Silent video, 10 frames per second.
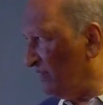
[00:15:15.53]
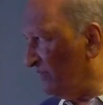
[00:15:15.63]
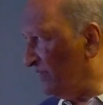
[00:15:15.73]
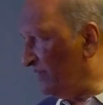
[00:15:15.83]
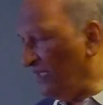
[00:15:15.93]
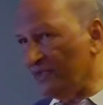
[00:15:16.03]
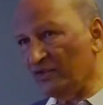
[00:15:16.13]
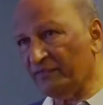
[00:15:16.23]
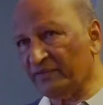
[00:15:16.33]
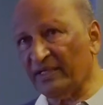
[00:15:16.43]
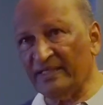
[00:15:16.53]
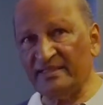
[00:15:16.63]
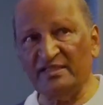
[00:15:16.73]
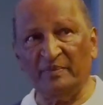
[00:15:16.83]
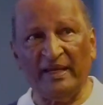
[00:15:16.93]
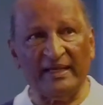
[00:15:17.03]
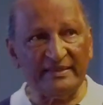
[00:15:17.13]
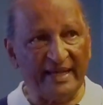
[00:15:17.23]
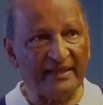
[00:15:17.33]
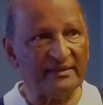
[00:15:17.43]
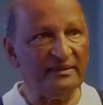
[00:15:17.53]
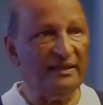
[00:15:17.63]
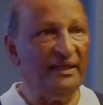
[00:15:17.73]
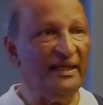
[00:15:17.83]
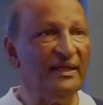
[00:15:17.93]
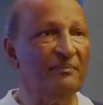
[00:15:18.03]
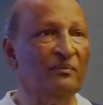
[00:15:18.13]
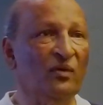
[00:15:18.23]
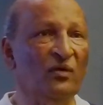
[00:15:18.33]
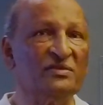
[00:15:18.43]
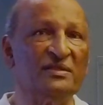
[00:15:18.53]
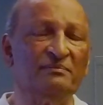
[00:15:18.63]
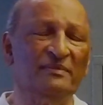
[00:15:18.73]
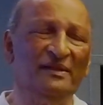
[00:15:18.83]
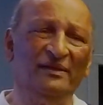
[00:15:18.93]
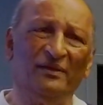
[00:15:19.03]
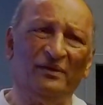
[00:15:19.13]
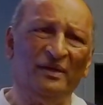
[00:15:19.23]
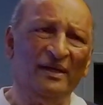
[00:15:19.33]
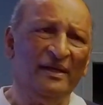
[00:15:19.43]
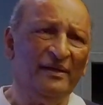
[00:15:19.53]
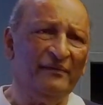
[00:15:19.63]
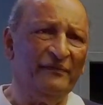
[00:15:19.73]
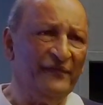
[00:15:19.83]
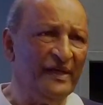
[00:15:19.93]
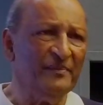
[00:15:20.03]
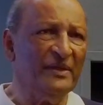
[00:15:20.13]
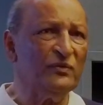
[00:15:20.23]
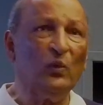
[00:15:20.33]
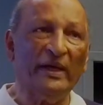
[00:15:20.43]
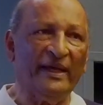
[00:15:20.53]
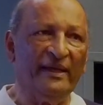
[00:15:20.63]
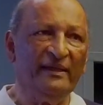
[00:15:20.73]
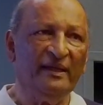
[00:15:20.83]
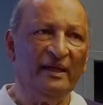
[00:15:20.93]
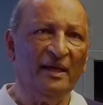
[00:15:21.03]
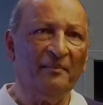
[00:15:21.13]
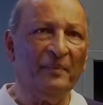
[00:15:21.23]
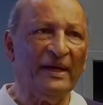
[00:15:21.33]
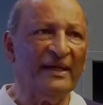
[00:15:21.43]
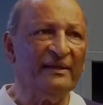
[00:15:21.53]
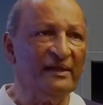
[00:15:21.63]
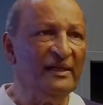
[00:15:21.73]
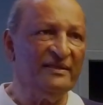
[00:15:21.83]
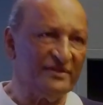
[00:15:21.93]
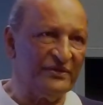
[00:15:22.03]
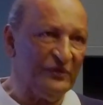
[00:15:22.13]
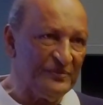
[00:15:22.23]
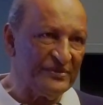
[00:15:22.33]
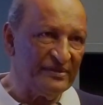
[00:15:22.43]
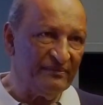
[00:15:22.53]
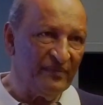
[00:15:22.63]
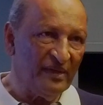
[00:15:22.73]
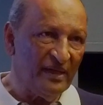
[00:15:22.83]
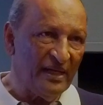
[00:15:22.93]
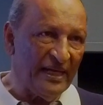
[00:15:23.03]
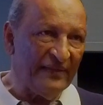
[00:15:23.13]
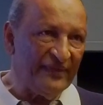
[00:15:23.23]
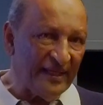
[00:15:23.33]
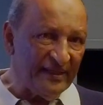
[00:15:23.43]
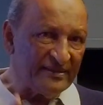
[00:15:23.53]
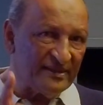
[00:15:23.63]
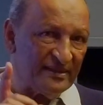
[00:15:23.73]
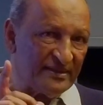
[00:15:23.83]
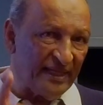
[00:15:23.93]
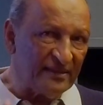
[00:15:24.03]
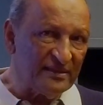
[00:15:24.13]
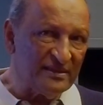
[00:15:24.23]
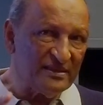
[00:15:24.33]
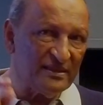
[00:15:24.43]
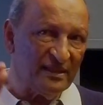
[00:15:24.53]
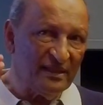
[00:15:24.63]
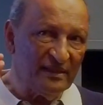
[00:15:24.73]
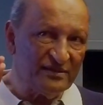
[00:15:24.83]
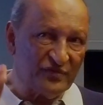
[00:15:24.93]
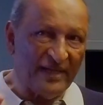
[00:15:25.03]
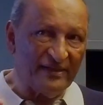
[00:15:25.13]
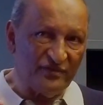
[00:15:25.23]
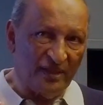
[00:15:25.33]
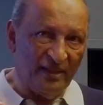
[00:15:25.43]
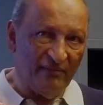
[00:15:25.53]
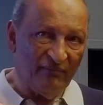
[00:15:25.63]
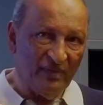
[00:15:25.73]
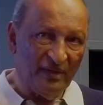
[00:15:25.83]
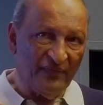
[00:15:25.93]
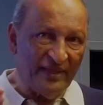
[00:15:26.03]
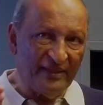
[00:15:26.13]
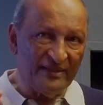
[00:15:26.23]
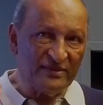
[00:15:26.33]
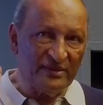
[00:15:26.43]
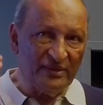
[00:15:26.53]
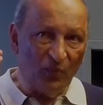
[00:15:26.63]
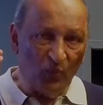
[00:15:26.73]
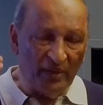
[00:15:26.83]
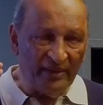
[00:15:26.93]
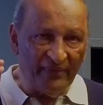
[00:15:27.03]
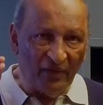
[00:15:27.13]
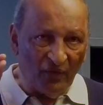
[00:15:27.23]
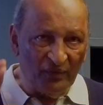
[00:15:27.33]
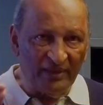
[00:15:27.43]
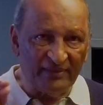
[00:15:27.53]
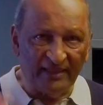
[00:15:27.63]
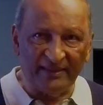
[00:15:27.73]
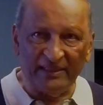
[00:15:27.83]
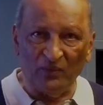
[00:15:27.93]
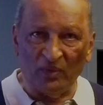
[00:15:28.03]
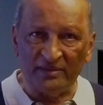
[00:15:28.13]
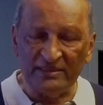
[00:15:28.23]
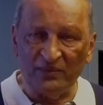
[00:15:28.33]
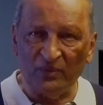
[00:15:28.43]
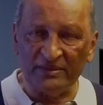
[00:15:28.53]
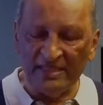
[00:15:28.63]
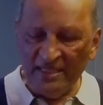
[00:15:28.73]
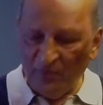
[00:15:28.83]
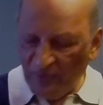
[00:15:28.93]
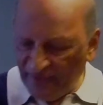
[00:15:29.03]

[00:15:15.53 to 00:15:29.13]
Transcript: The deity of Christ is being attacked in a most, you know, vehement way by religious groups. Mm. And that is Satan's strategy. That is the the only thing that he wants. He wants, when